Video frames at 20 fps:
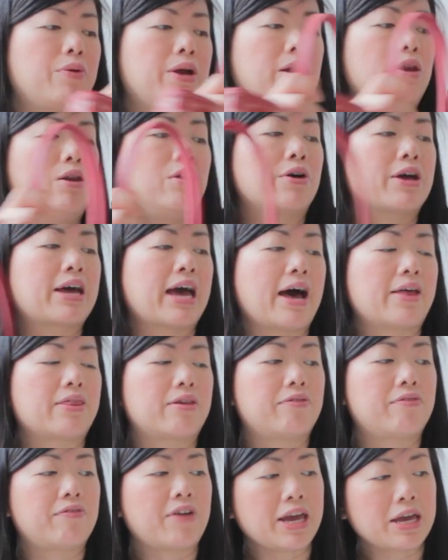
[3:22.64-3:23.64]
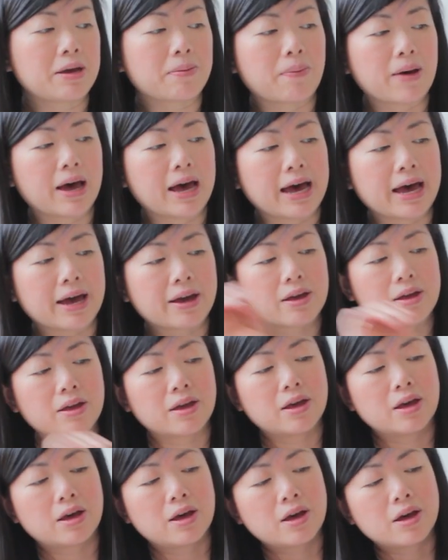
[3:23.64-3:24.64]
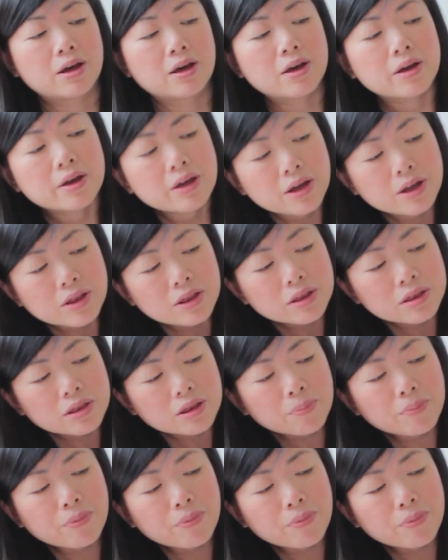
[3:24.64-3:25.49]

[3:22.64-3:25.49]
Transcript: we look at the fake bag, the